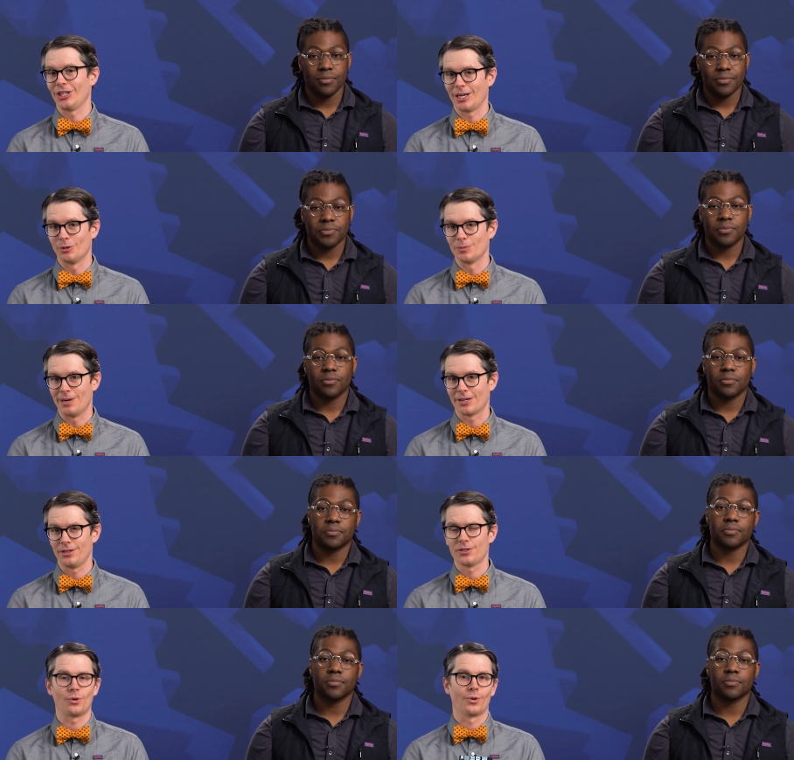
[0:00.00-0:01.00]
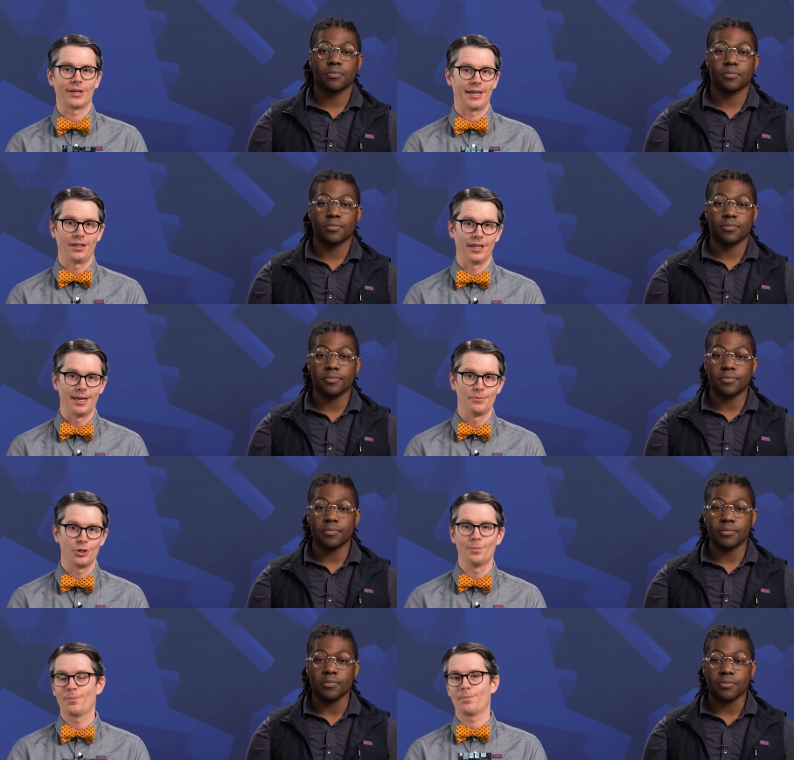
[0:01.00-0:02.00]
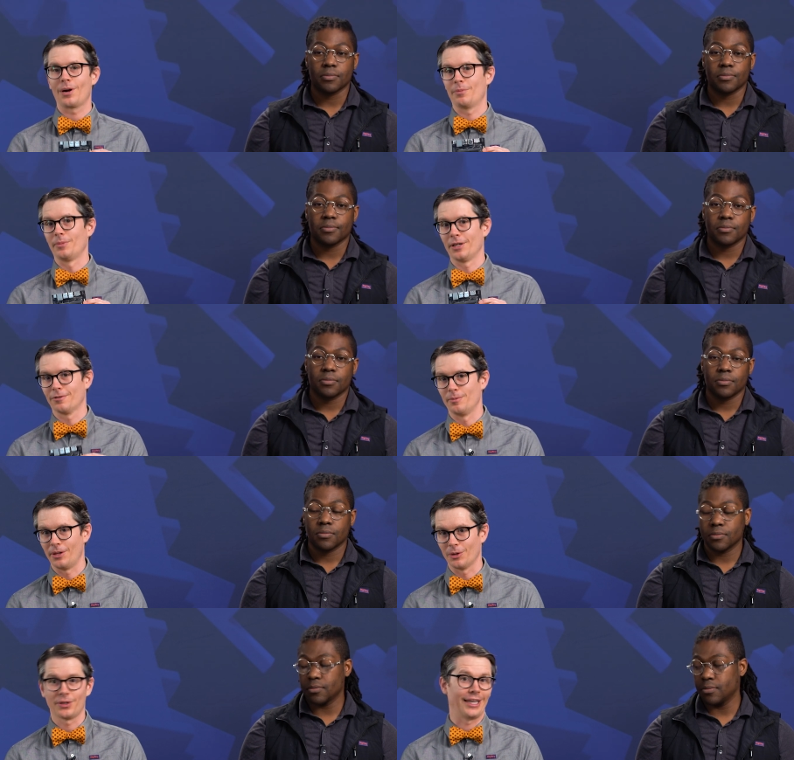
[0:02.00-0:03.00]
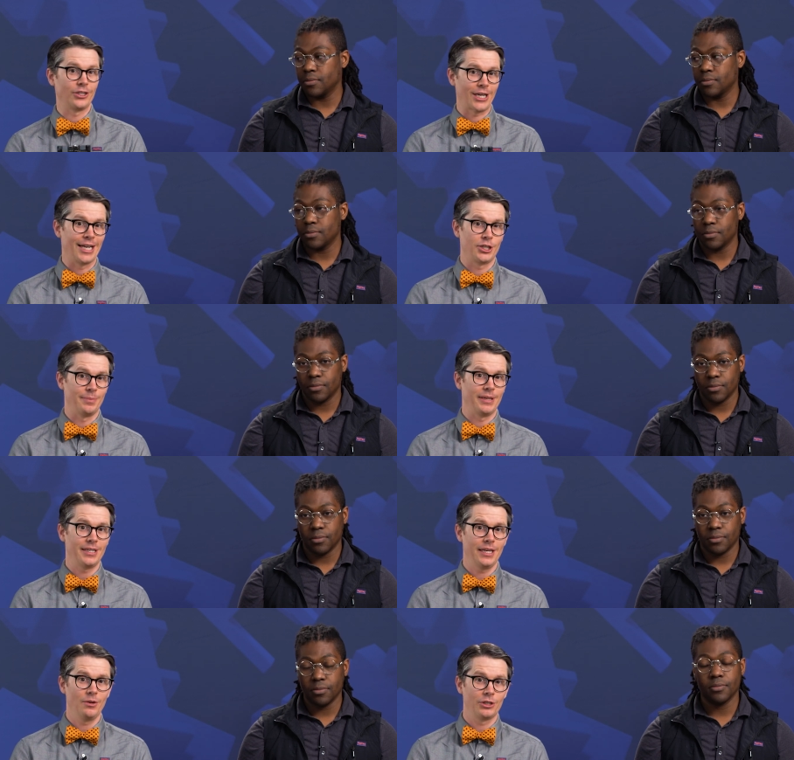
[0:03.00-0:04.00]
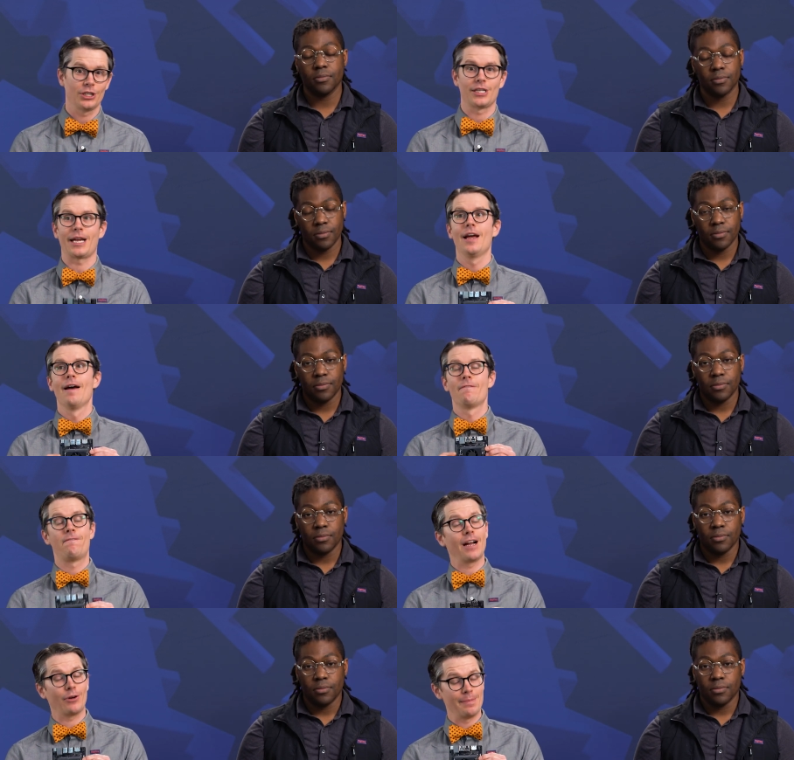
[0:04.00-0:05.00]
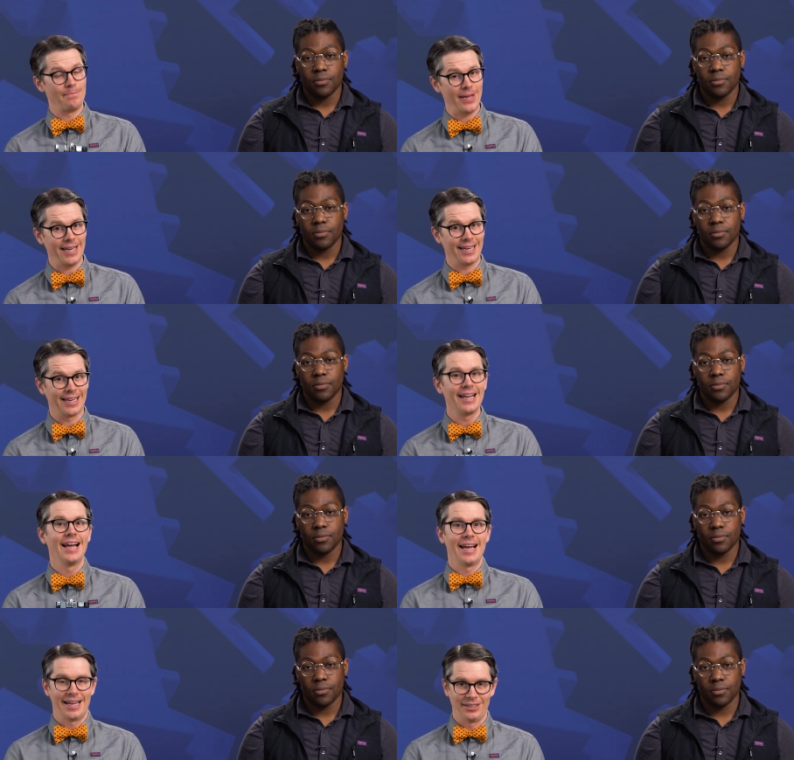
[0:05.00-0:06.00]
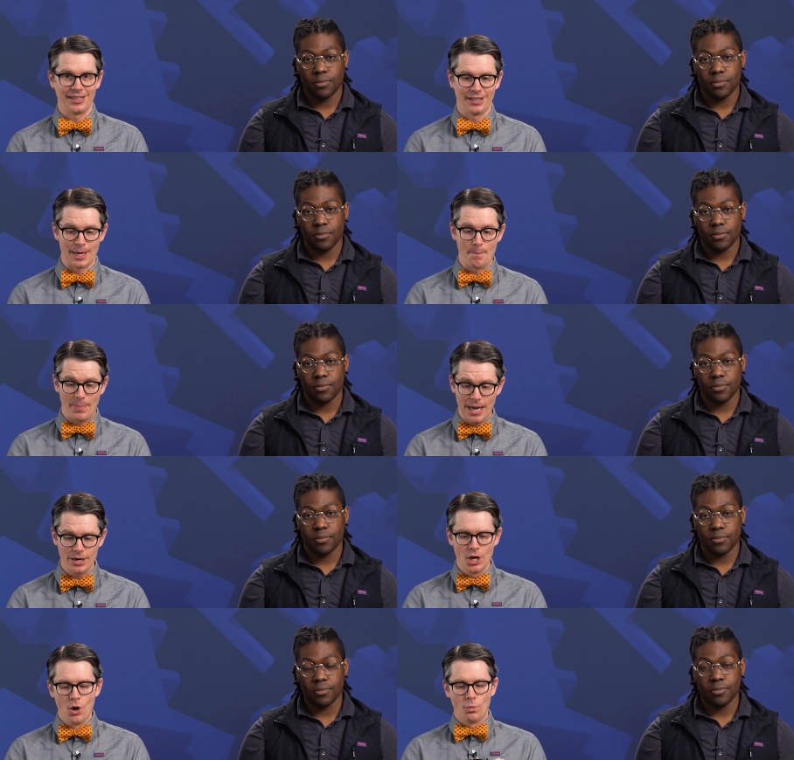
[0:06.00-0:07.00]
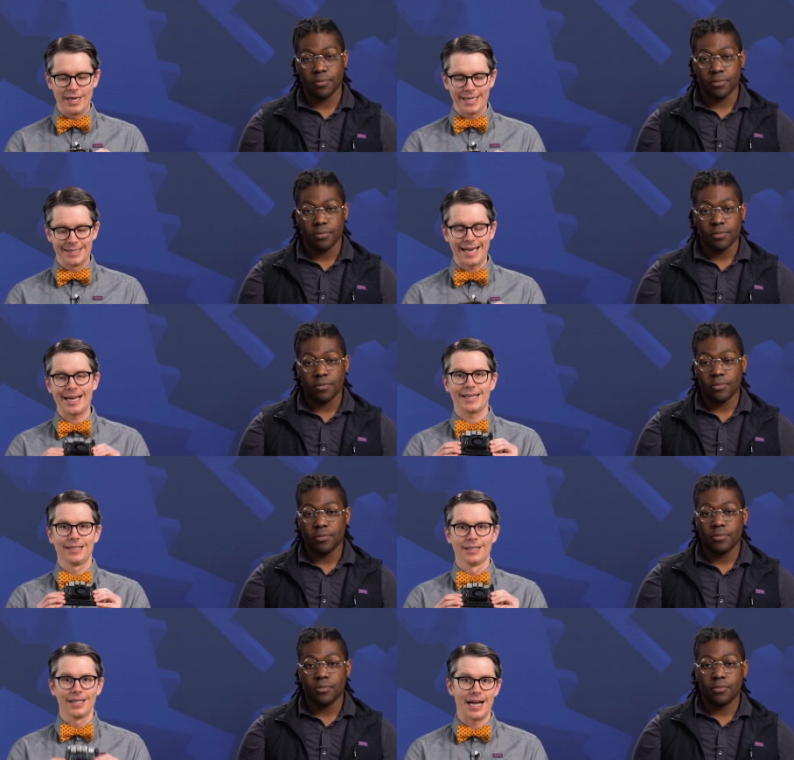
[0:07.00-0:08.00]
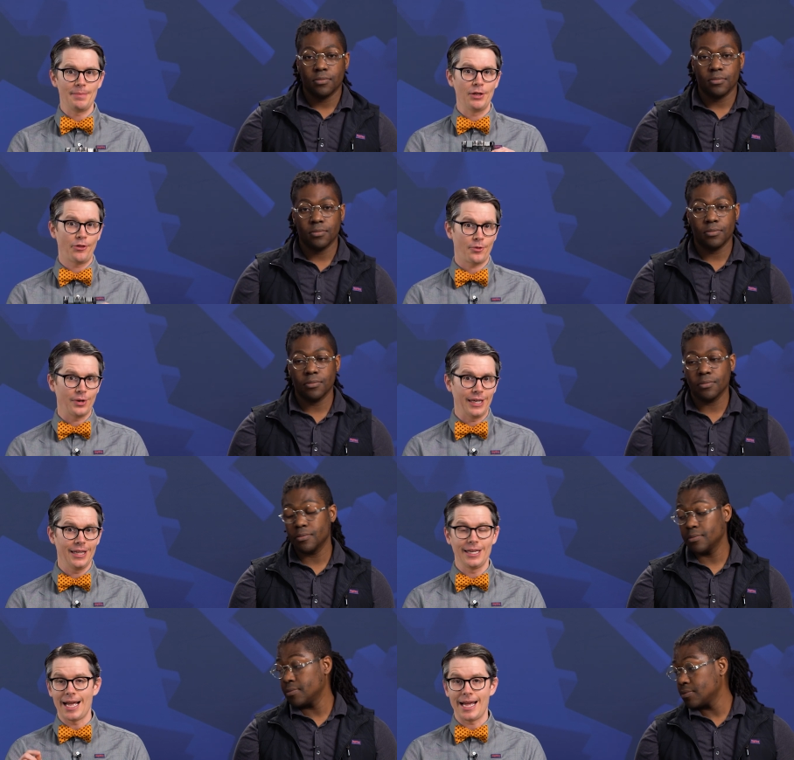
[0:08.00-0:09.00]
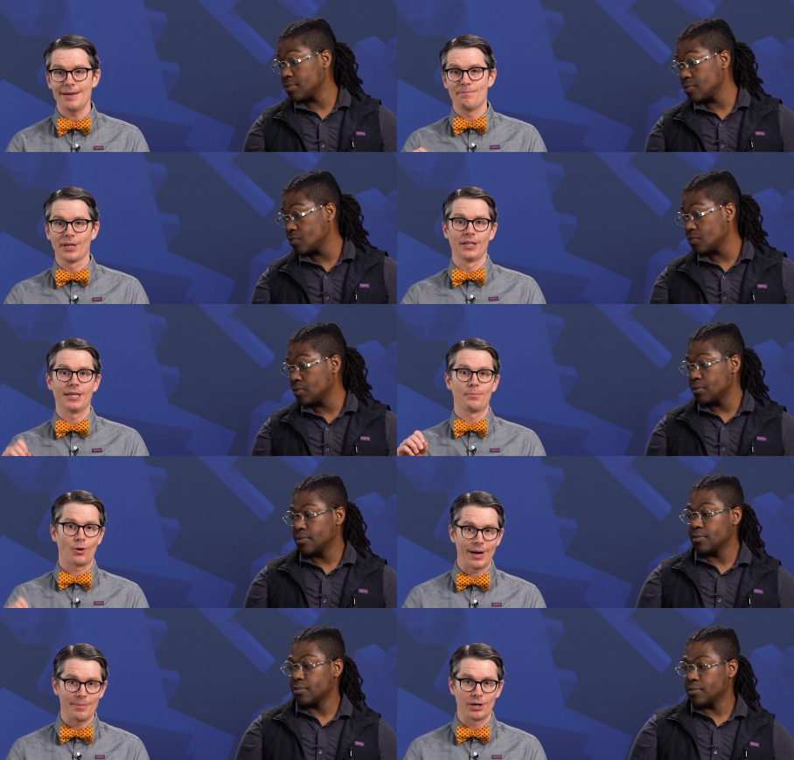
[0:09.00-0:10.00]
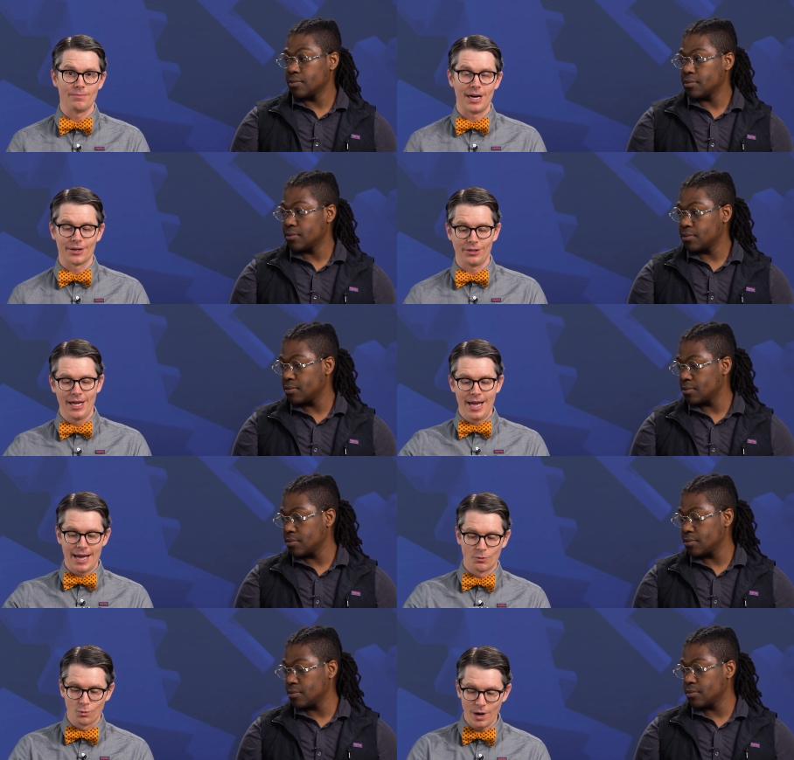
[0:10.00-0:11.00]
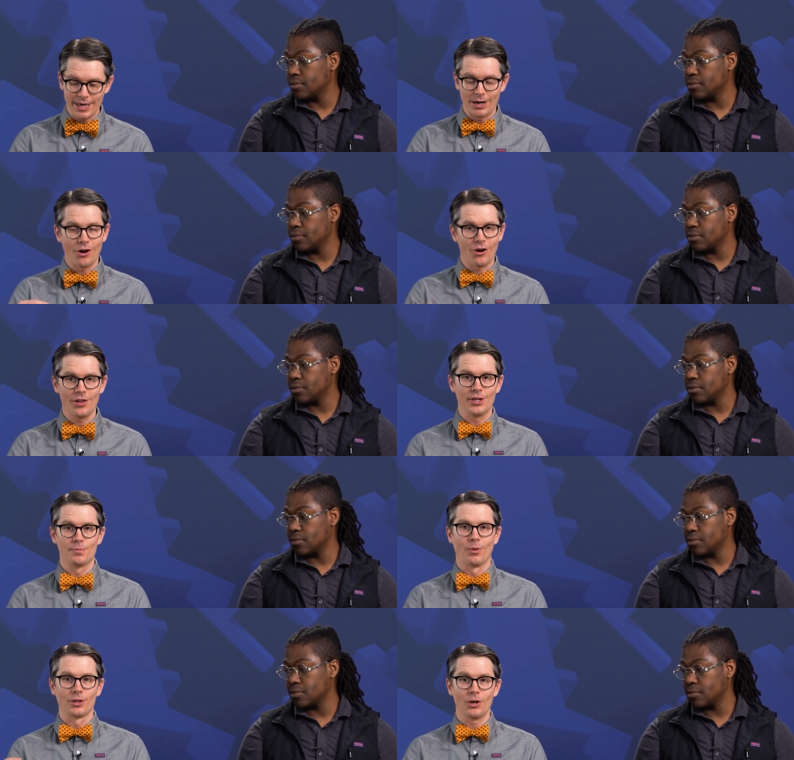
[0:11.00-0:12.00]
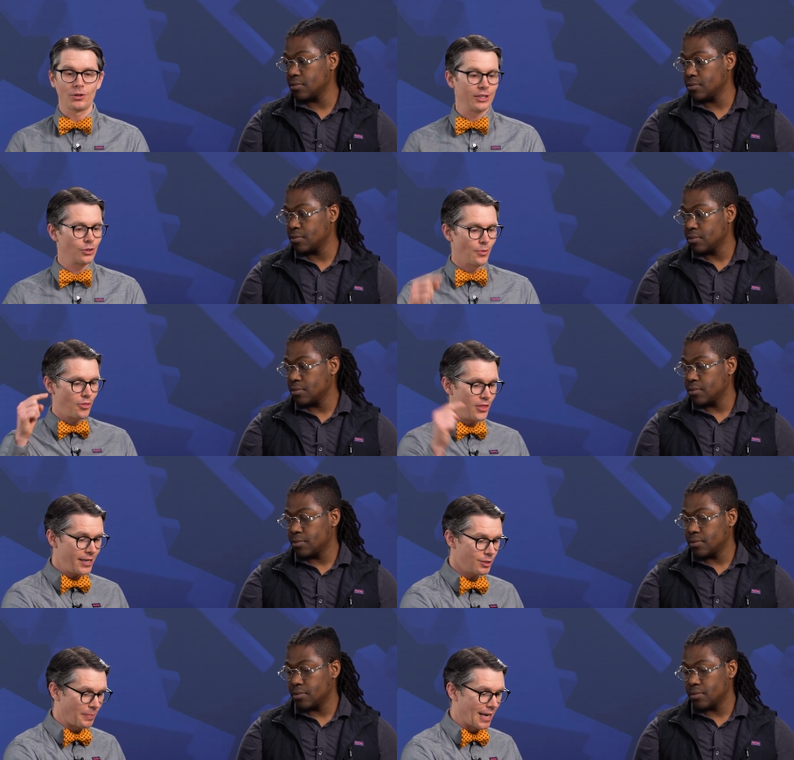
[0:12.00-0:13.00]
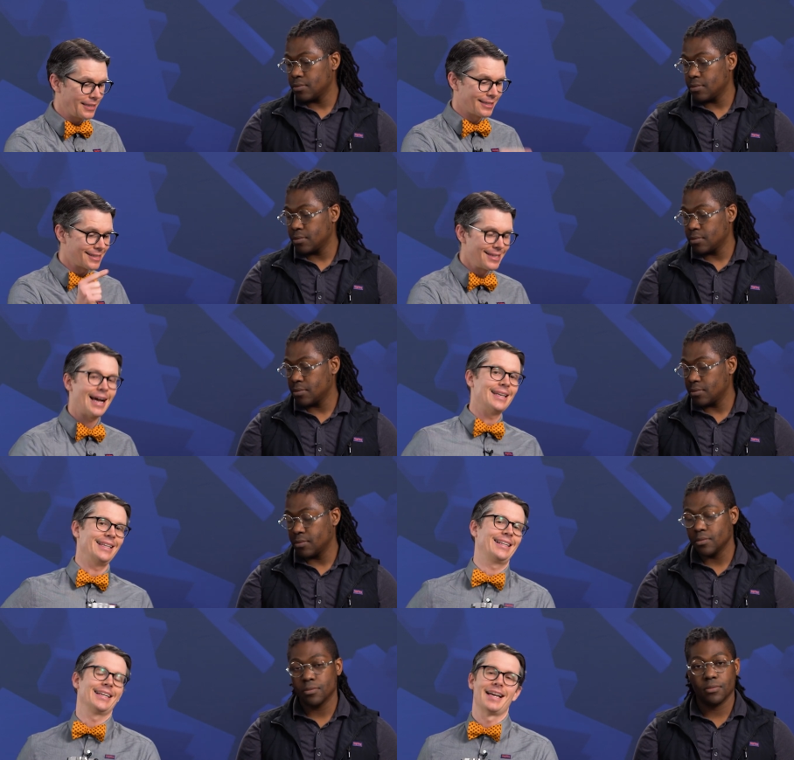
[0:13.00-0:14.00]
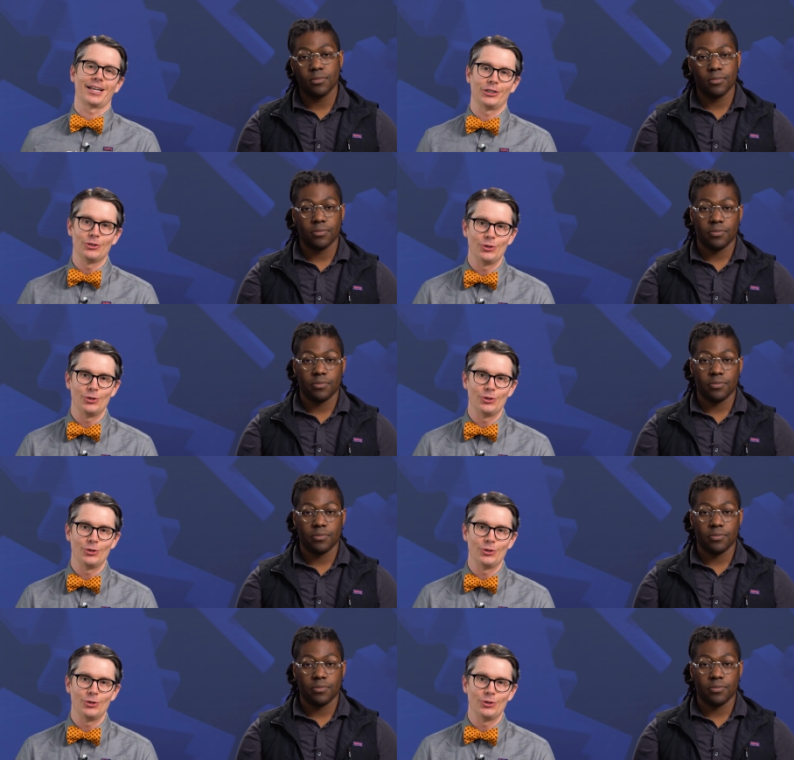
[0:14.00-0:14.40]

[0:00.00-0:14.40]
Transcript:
Speaker 1: language models, or L L Ms. You probably are familiar with like ChatGPT, which is a very big L L M. But we can take Llama three, the eight billion parameter model, and run it on this board locally. So this bot does not need connection